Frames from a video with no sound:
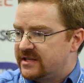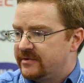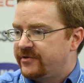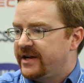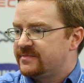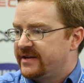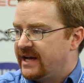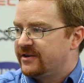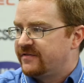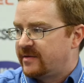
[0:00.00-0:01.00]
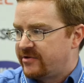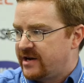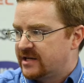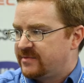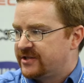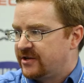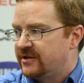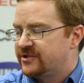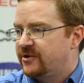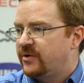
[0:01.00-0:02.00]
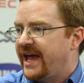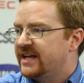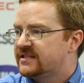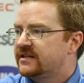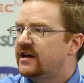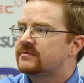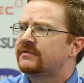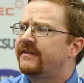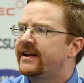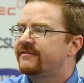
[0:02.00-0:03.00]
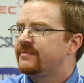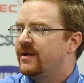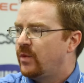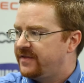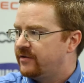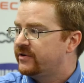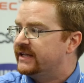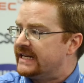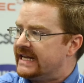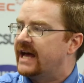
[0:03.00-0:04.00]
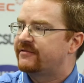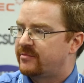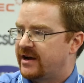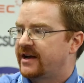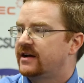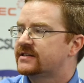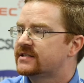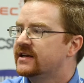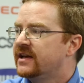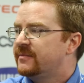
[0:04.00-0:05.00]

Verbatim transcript: To some degree, it's my knowledge of our products, but it's also asking the customer, finding from them what they really need out of a product.